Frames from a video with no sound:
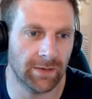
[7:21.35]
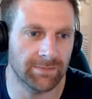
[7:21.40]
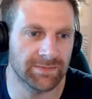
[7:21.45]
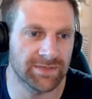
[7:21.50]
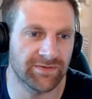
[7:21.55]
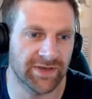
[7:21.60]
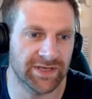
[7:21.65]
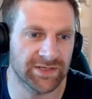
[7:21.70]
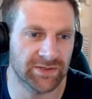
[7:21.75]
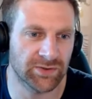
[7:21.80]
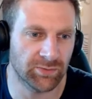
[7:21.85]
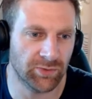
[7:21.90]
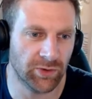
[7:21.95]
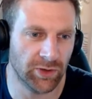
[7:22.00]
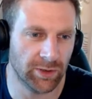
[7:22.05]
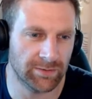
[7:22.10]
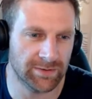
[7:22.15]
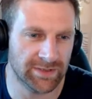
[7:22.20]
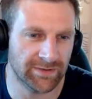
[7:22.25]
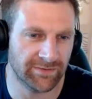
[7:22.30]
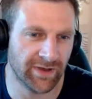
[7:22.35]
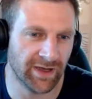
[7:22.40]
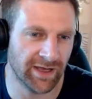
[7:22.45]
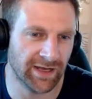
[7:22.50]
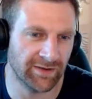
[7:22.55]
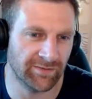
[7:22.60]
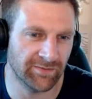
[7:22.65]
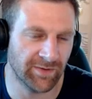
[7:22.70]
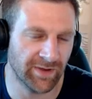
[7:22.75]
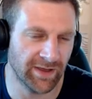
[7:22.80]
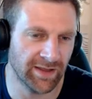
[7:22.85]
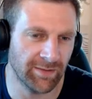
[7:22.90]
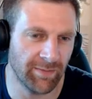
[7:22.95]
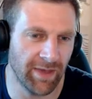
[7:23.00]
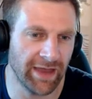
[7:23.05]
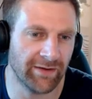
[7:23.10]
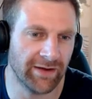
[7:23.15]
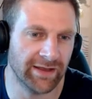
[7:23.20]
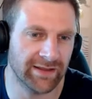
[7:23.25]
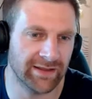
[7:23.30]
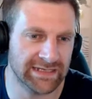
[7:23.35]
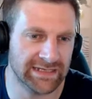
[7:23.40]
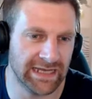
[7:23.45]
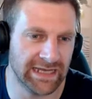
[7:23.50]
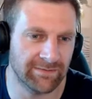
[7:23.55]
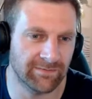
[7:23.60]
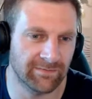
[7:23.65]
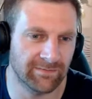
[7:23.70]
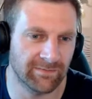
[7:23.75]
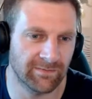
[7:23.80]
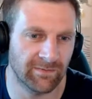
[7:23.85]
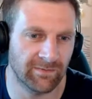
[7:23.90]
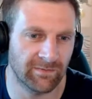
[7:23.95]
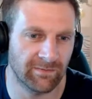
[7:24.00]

observational probes of kind of in the background the same